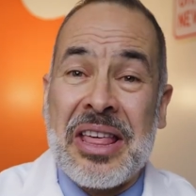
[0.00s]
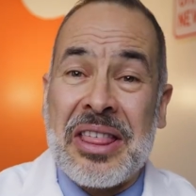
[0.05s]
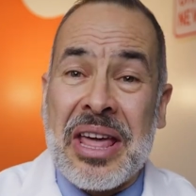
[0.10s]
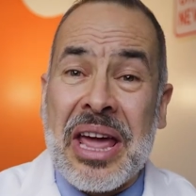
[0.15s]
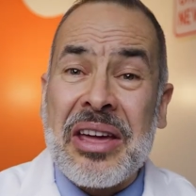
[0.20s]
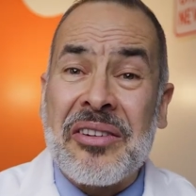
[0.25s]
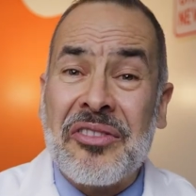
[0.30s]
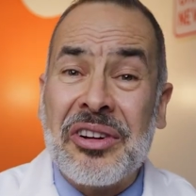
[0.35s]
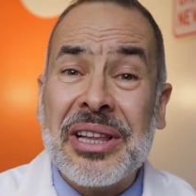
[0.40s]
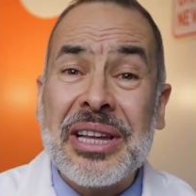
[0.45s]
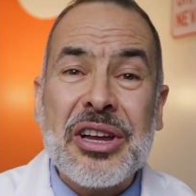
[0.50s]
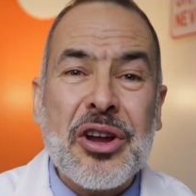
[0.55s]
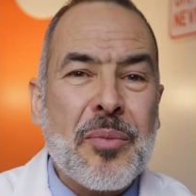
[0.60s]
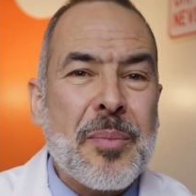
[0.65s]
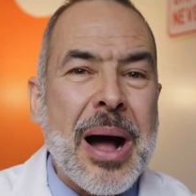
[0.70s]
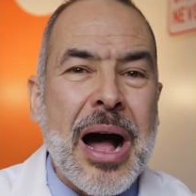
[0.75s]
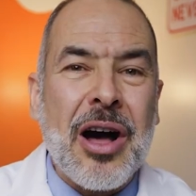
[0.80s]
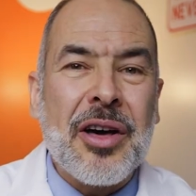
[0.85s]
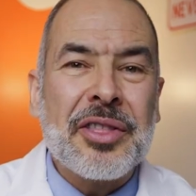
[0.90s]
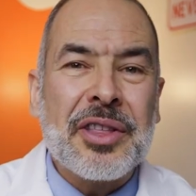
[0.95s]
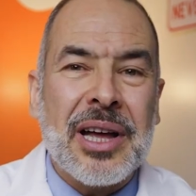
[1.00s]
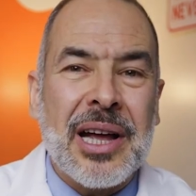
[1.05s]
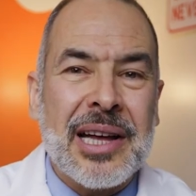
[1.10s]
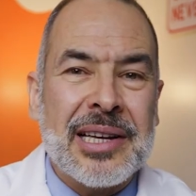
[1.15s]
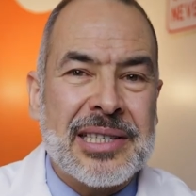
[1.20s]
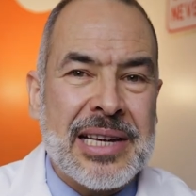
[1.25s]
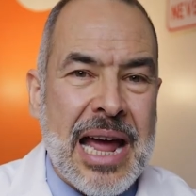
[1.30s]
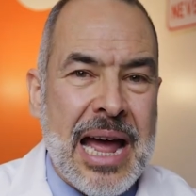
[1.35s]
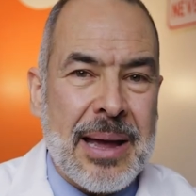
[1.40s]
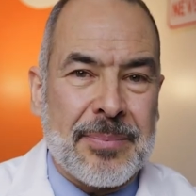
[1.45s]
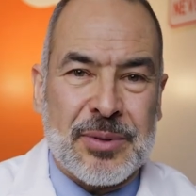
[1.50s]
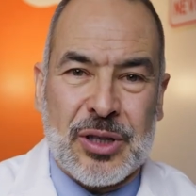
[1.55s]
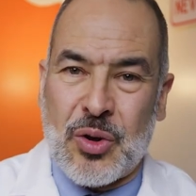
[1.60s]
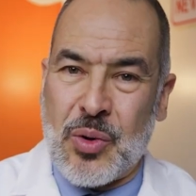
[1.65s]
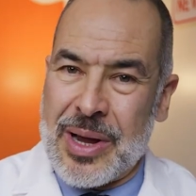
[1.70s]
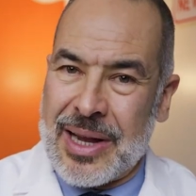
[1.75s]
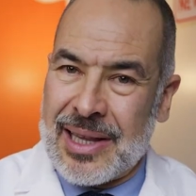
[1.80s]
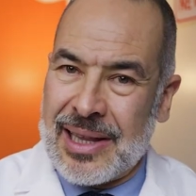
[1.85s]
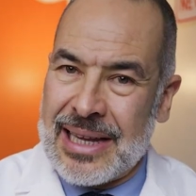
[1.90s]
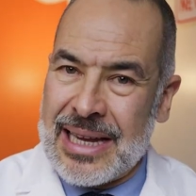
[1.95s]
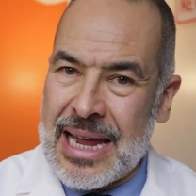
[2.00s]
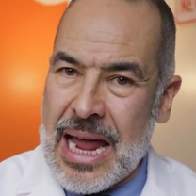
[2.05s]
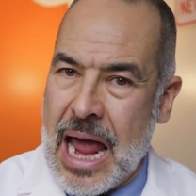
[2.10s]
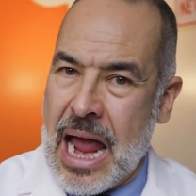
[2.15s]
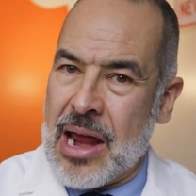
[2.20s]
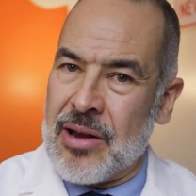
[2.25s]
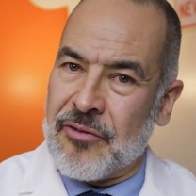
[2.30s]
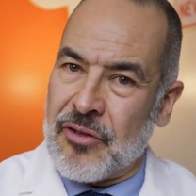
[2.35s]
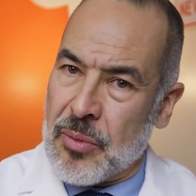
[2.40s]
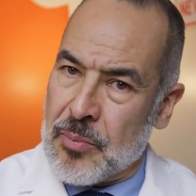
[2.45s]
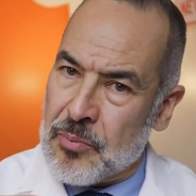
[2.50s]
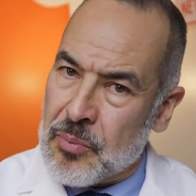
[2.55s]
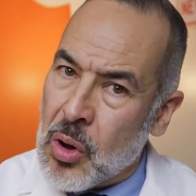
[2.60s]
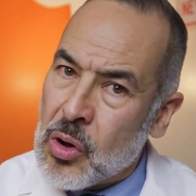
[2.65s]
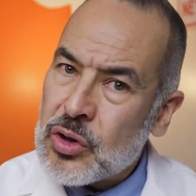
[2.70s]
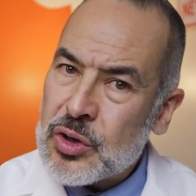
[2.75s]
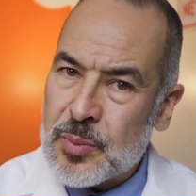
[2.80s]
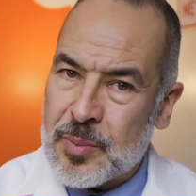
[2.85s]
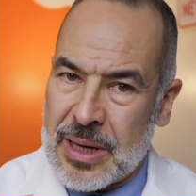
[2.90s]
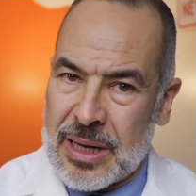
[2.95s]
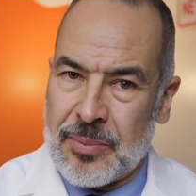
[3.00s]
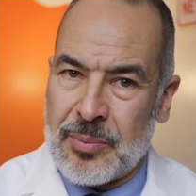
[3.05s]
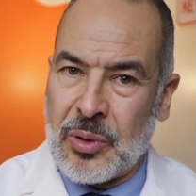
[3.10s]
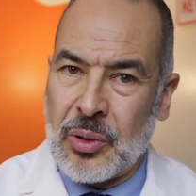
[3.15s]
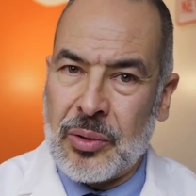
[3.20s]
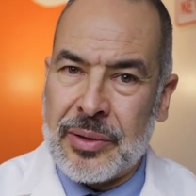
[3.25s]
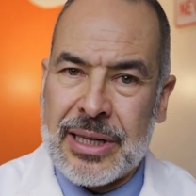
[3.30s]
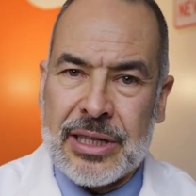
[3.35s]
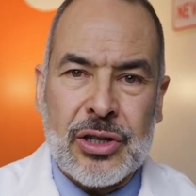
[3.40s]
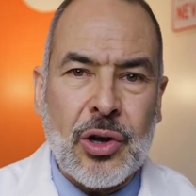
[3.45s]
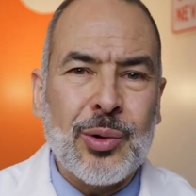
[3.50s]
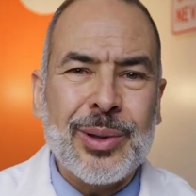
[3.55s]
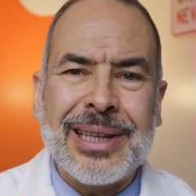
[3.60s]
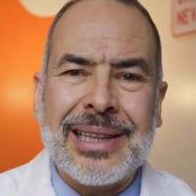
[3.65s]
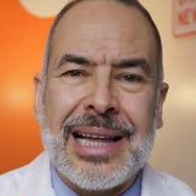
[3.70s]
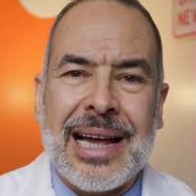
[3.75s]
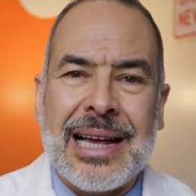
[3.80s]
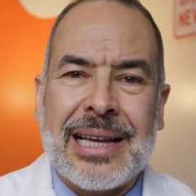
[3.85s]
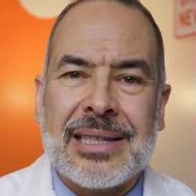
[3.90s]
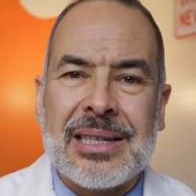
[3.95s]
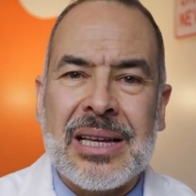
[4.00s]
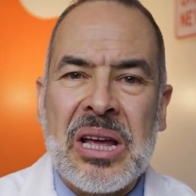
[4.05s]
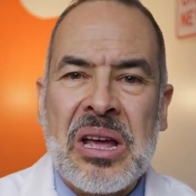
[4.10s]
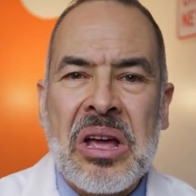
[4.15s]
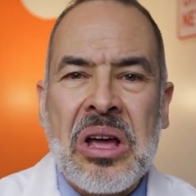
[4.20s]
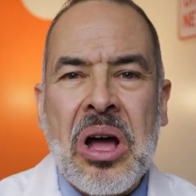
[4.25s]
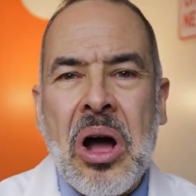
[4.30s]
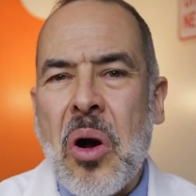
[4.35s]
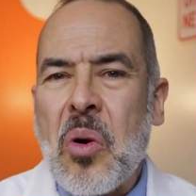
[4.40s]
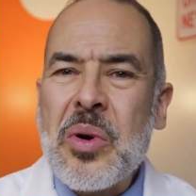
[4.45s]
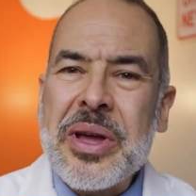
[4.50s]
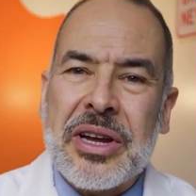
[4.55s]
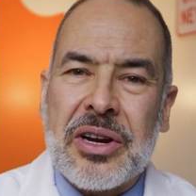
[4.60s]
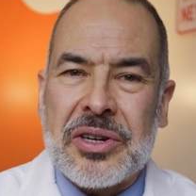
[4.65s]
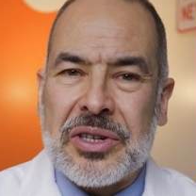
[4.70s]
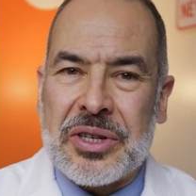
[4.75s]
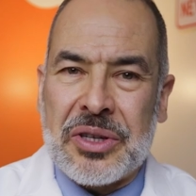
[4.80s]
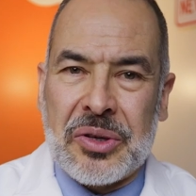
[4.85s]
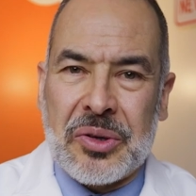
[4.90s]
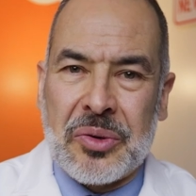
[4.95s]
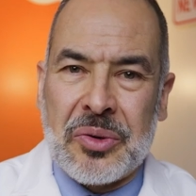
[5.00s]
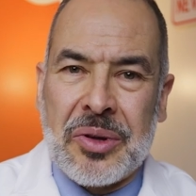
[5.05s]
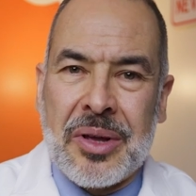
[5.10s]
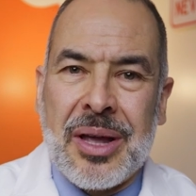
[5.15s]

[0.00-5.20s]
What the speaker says: Thankfully, your mouth adapts quickly, and for most people, this only lasts a week or 2